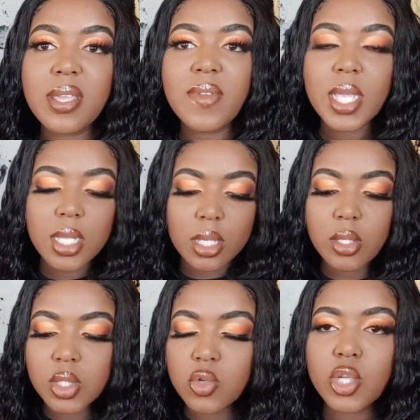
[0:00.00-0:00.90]
I'll leave like a
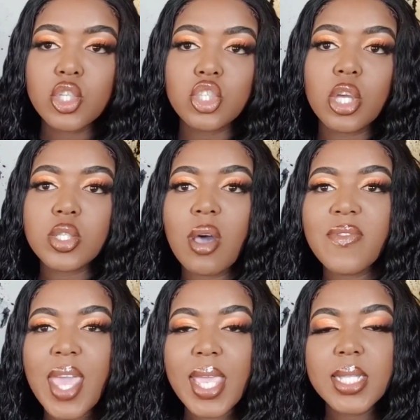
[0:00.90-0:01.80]
little screenshot
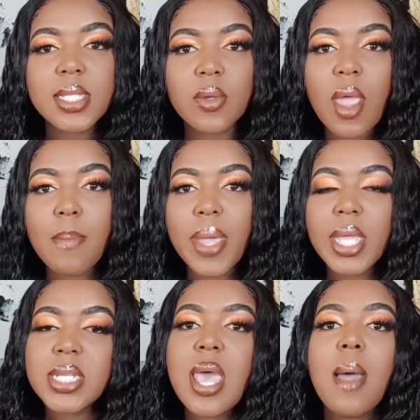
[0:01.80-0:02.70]
of their Instagram
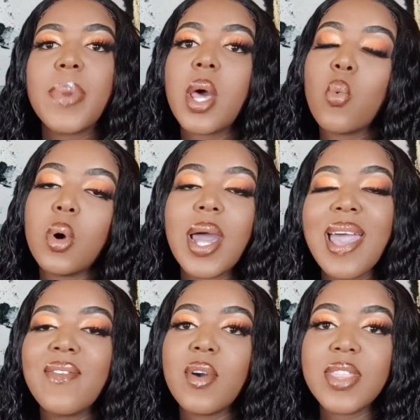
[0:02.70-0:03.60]
page, but I will
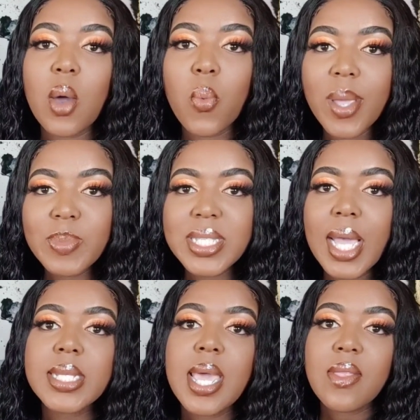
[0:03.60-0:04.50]
have their
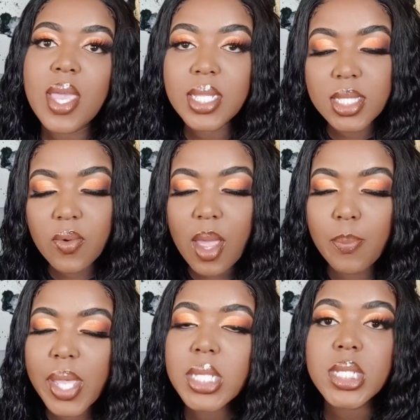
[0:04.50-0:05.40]
website, their
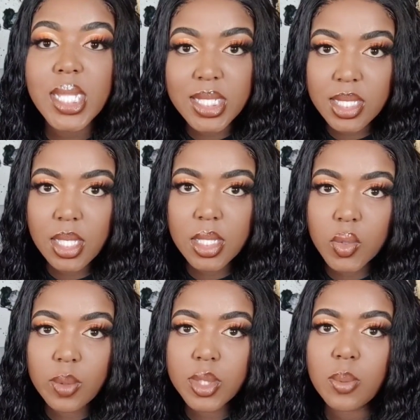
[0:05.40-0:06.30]
Instagram page linked in the
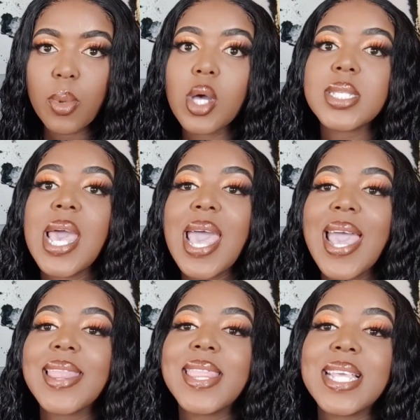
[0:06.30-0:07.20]
description box,
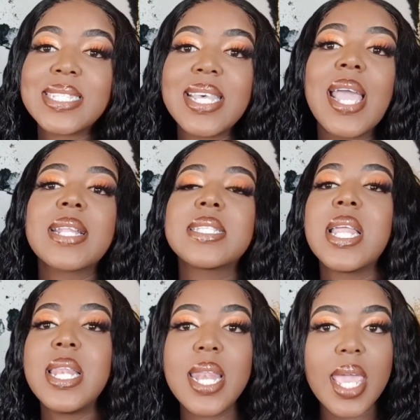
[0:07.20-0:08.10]
and the exact
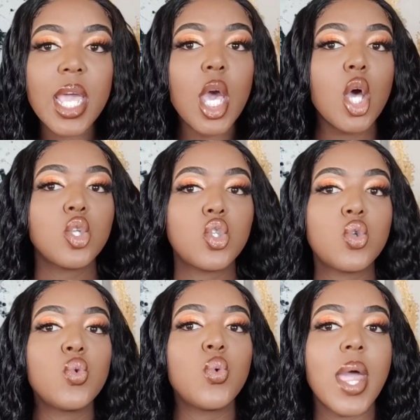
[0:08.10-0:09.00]
link
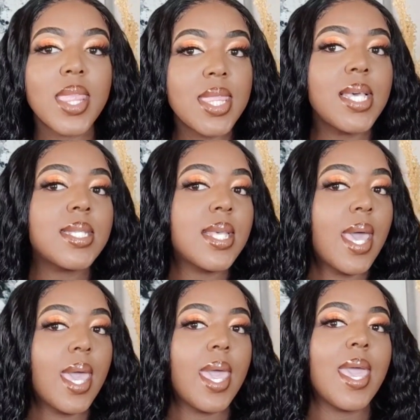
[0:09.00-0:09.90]
to this
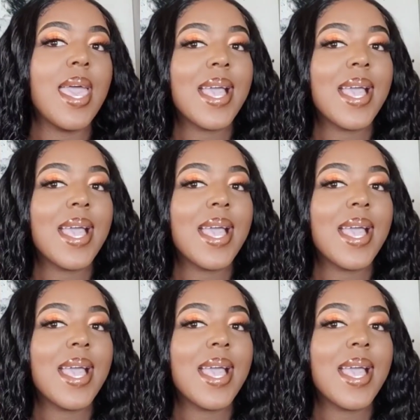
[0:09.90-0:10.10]
hair.